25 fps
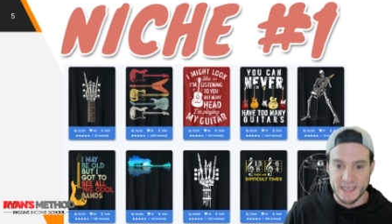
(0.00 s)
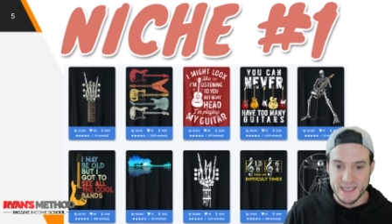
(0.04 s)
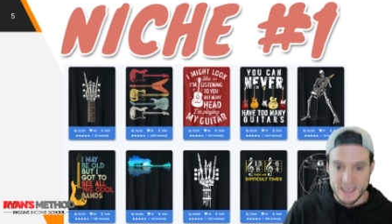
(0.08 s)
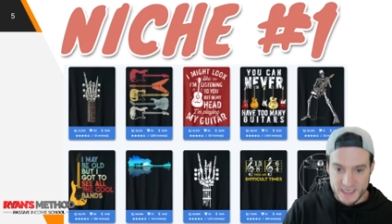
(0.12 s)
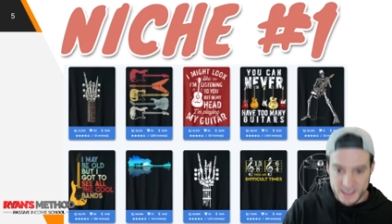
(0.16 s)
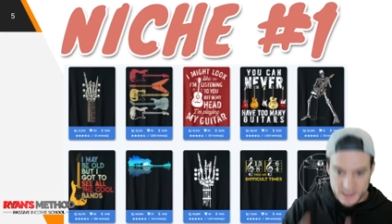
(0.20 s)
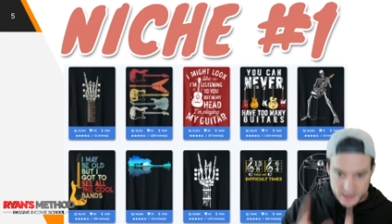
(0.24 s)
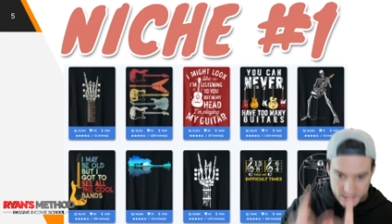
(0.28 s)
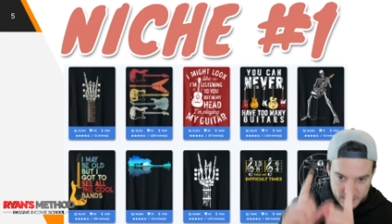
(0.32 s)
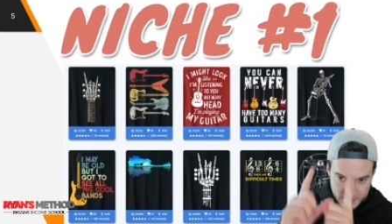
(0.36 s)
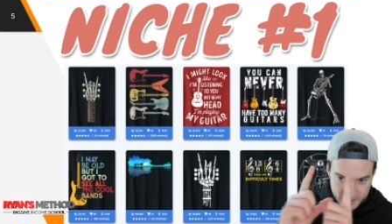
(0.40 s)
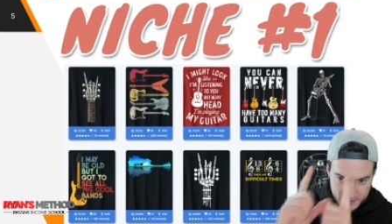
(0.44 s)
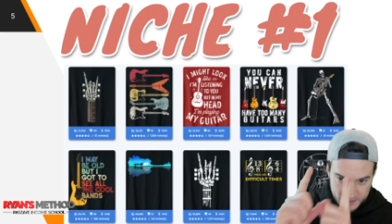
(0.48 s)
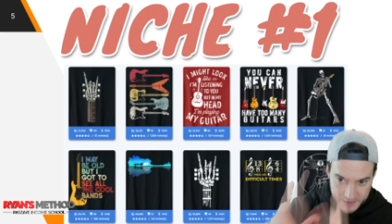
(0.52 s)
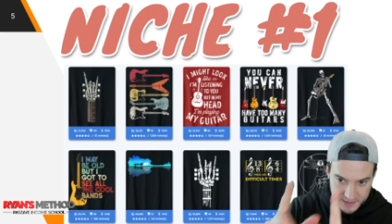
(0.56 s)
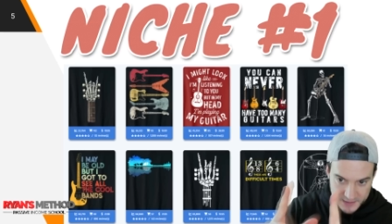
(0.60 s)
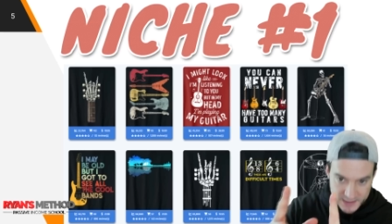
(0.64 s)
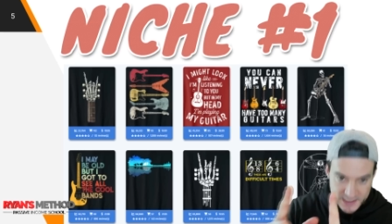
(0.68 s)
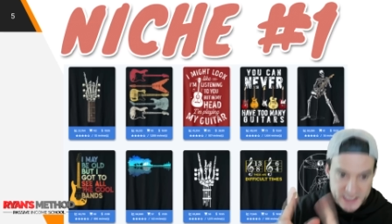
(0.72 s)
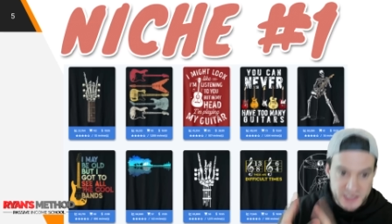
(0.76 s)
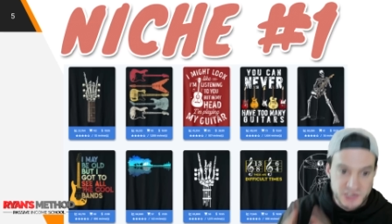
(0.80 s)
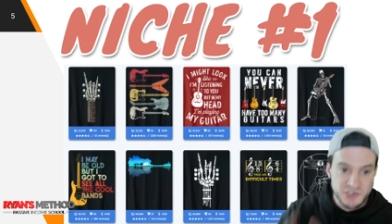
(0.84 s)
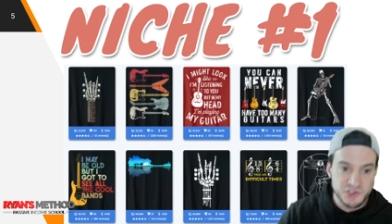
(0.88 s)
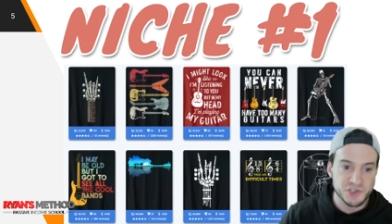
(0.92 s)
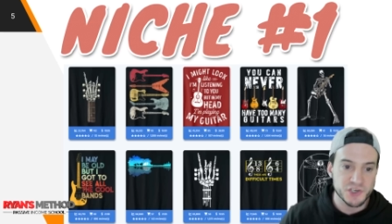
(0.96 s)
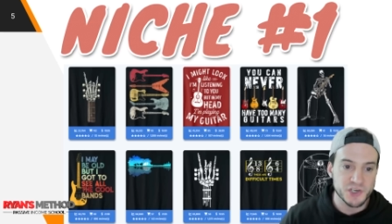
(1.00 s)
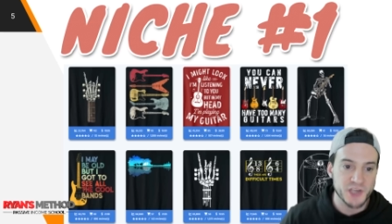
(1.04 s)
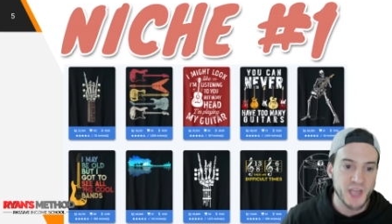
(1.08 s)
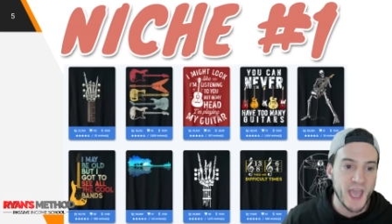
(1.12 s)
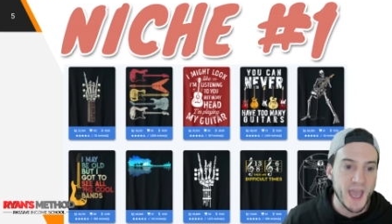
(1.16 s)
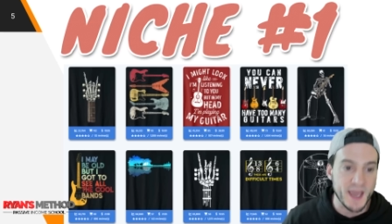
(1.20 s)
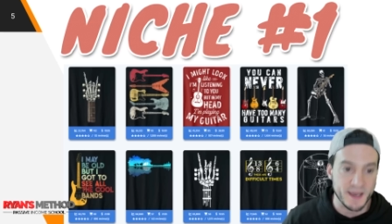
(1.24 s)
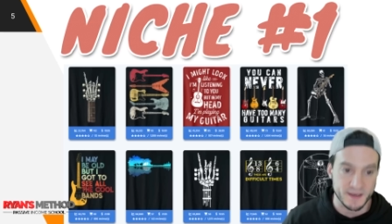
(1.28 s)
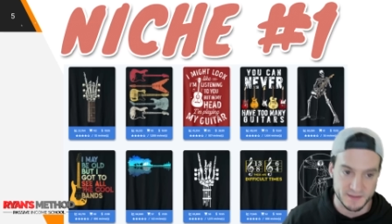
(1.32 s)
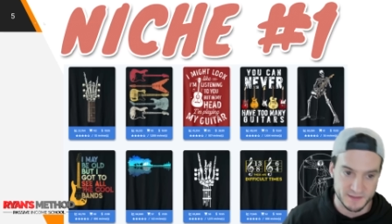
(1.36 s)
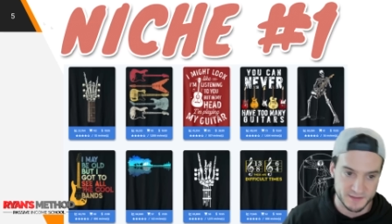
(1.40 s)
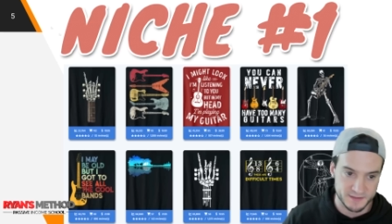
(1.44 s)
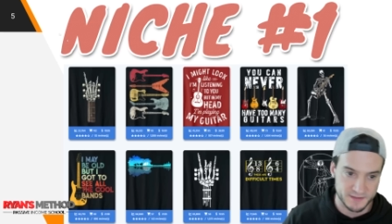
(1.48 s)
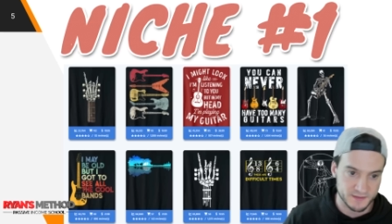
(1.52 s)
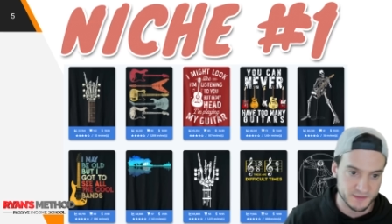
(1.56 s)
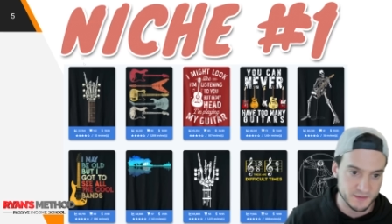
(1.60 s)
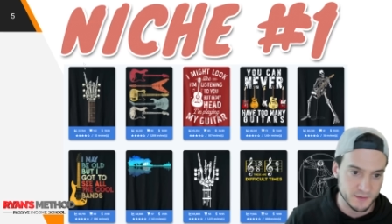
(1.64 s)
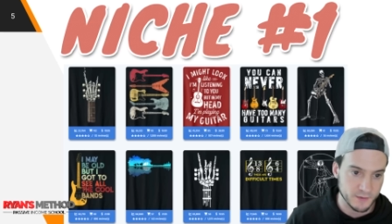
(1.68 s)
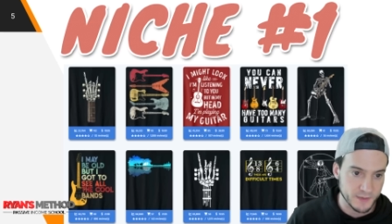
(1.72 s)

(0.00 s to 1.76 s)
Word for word: in niche X.